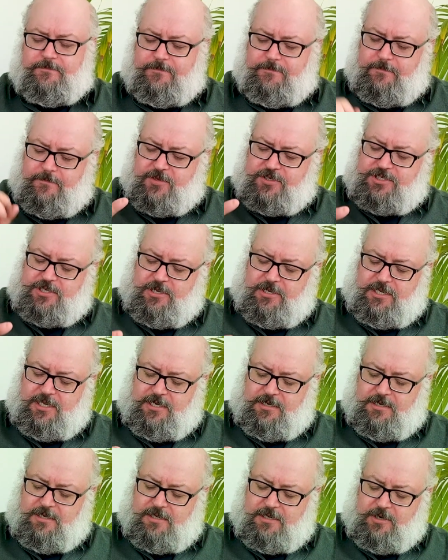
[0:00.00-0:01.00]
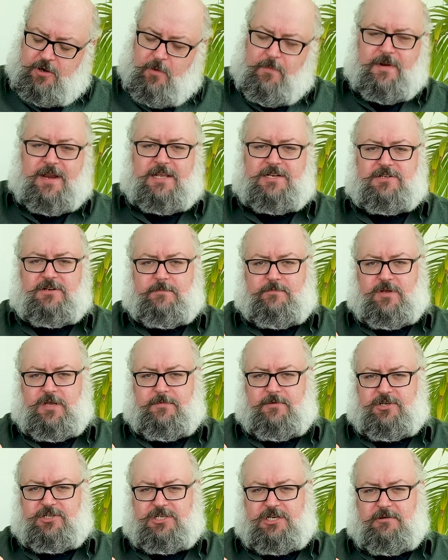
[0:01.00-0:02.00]
matured in a combination of
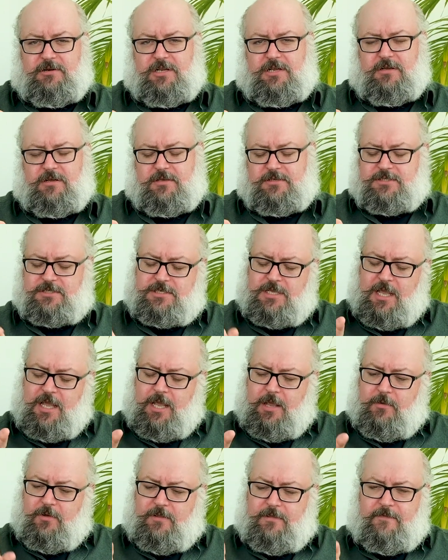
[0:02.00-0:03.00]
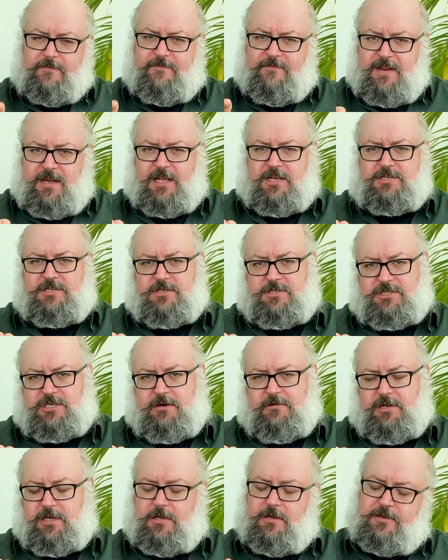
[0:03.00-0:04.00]
bourbon and sherry casks, with the finish in
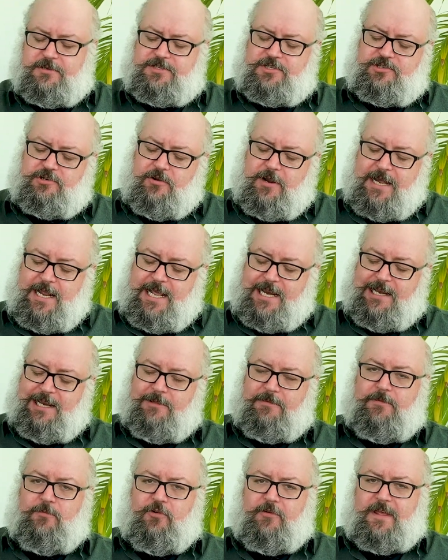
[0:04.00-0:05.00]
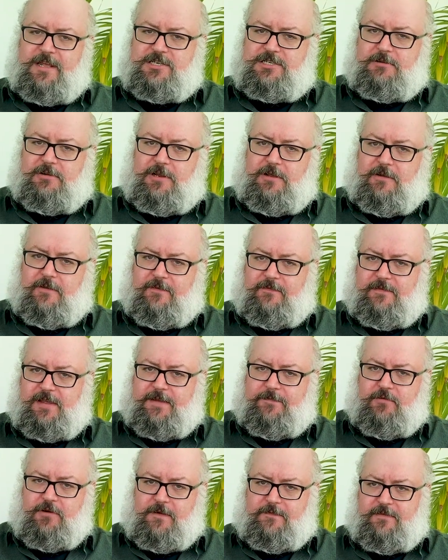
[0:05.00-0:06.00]
sherry casks. So try and add a little bit more of that sherry cask
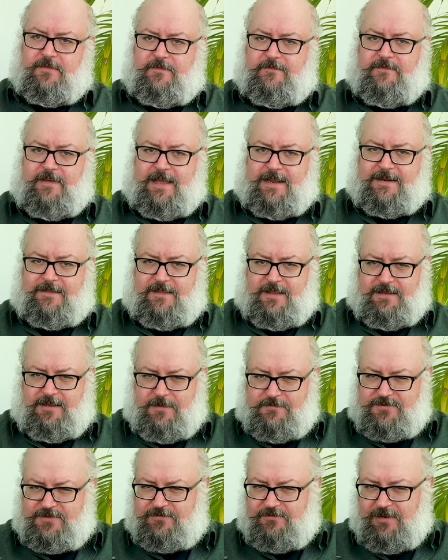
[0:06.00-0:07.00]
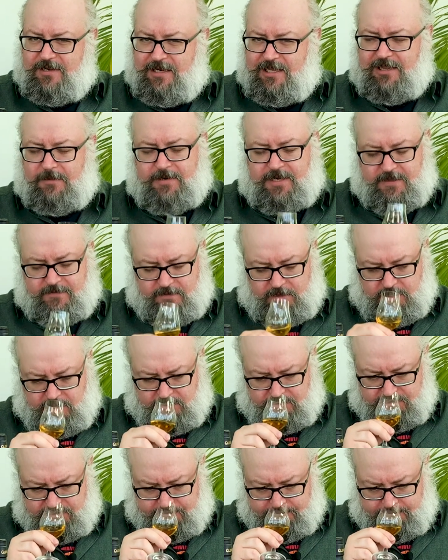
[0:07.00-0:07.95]
flavour after the fact, and that comes through a little bit in the nose.